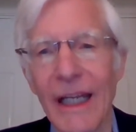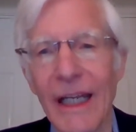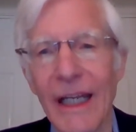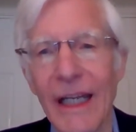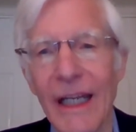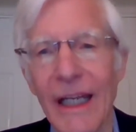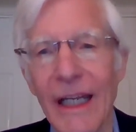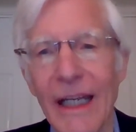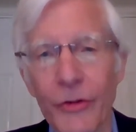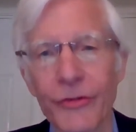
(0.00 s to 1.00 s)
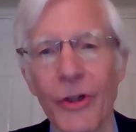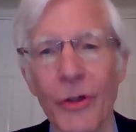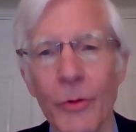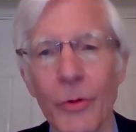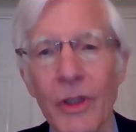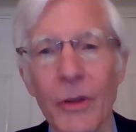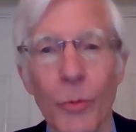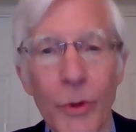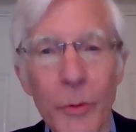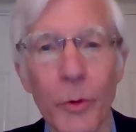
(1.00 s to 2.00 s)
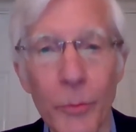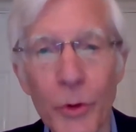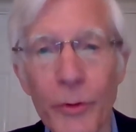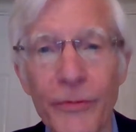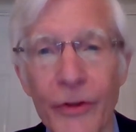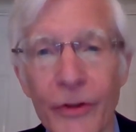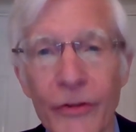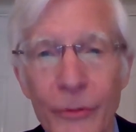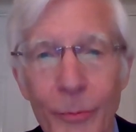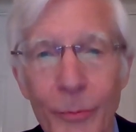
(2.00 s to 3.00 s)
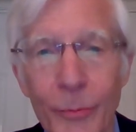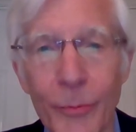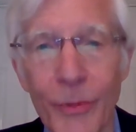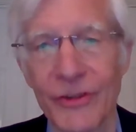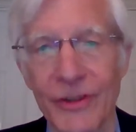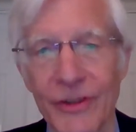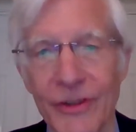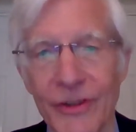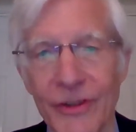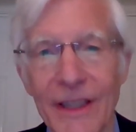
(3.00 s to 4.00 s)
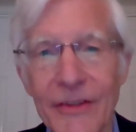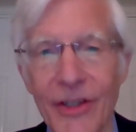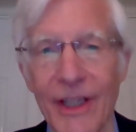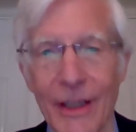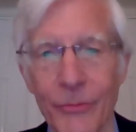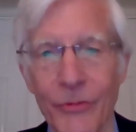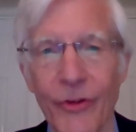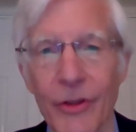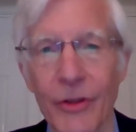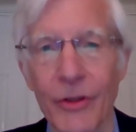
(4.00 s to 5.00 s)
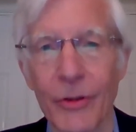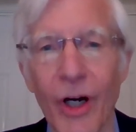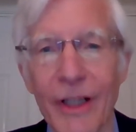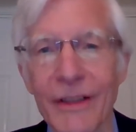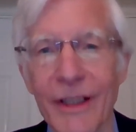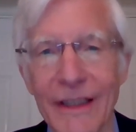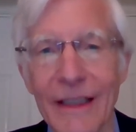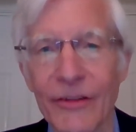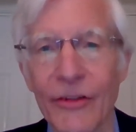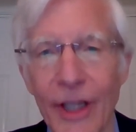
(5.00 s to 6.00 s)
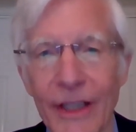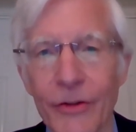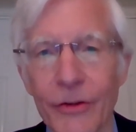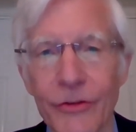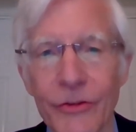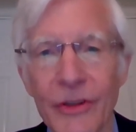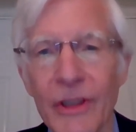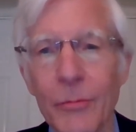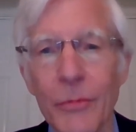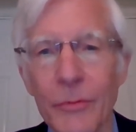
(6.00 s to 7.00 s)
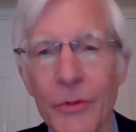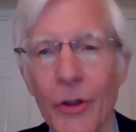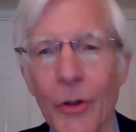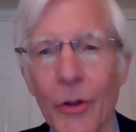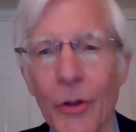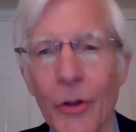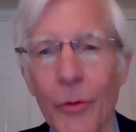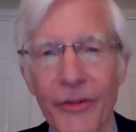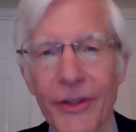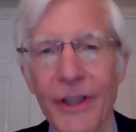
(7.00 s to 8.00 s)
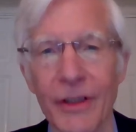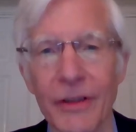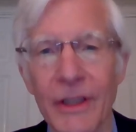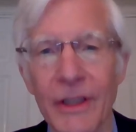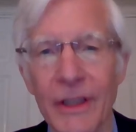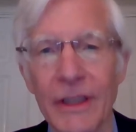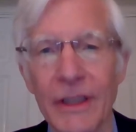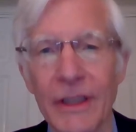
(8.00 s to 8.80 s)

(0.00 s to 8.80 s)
And also, we will move to dismiss key TAMs that are brought against lenders, based on their